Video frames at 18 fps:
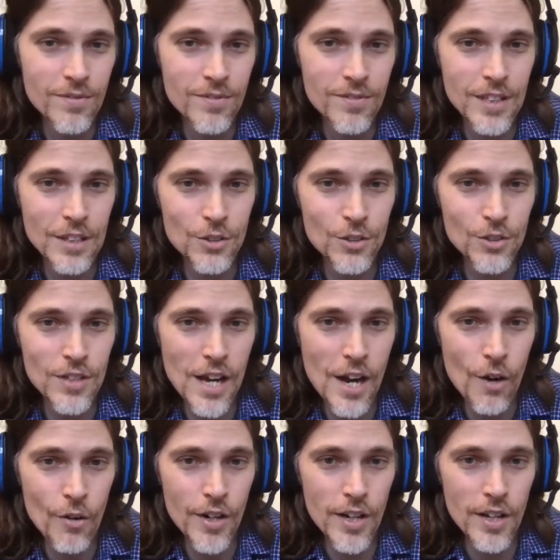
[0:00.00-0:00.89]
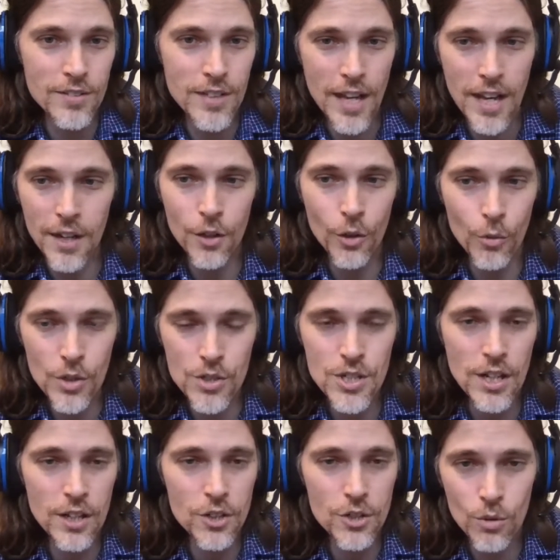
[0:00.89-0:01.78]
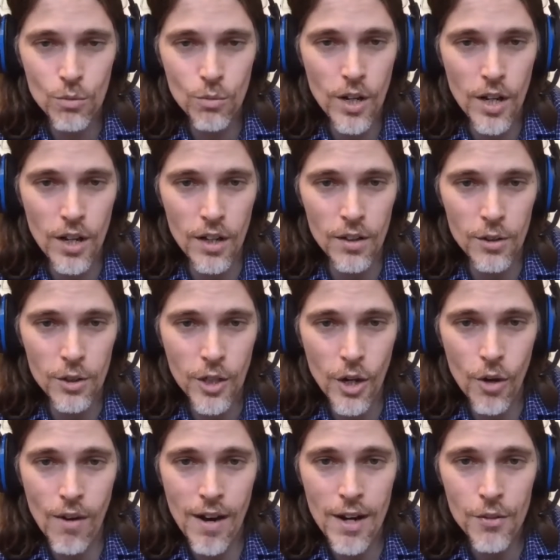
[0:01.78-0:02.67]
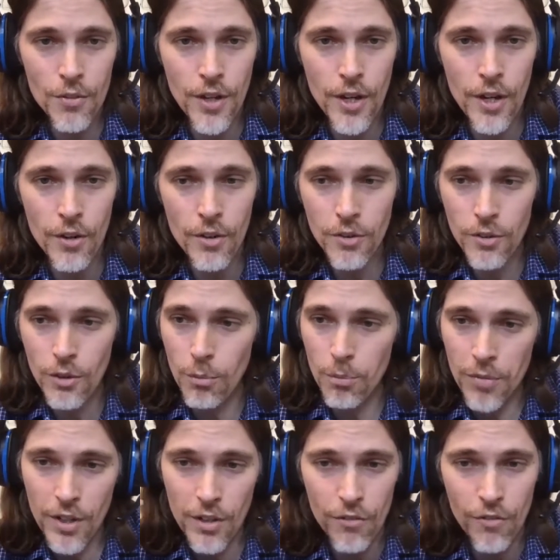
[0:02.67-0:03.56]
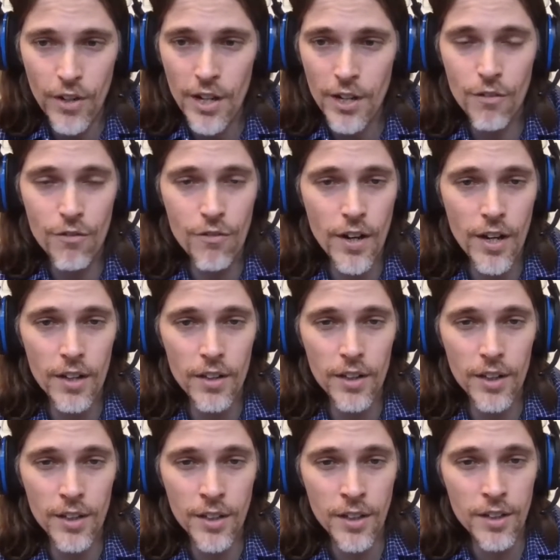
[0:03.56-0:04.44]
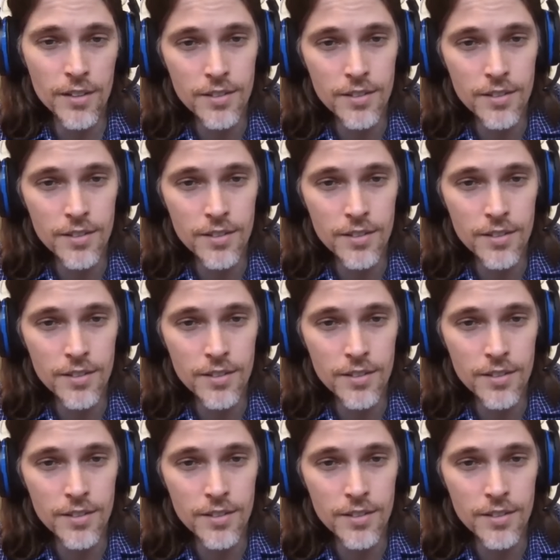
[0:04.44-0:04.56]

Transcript: that's just how it is. Handle rejection well. Go out there. Don't be afraid of failing.